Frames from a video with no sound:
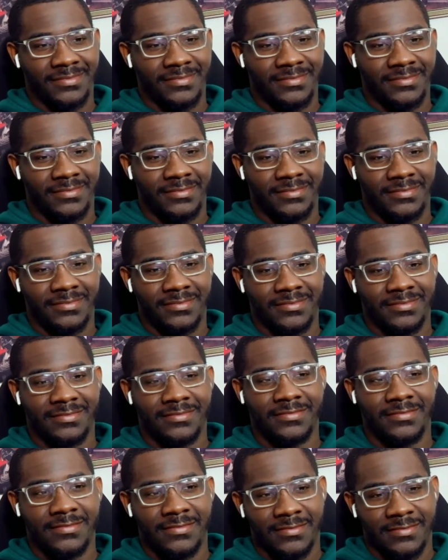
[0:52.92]

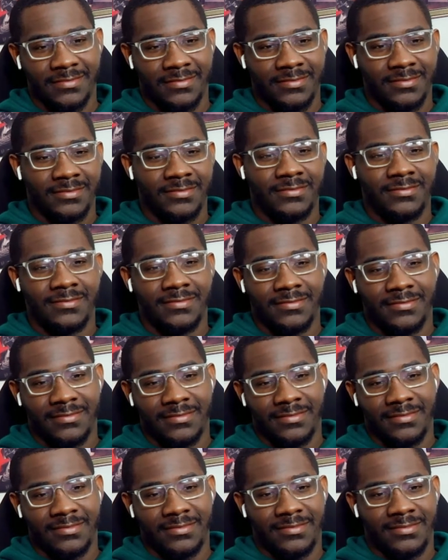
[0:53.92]

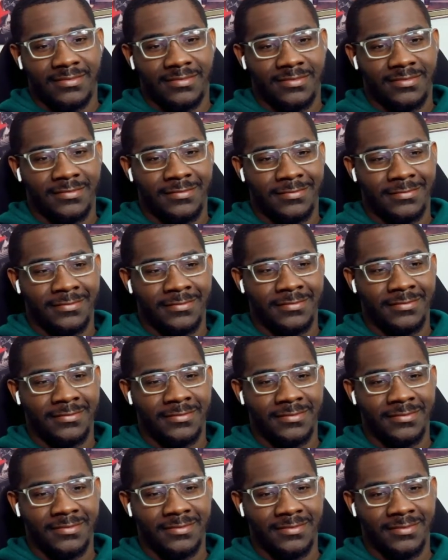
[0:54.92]

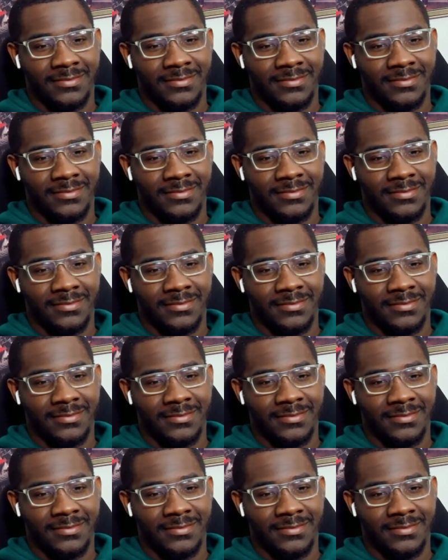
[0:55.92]
This person isn't speaking.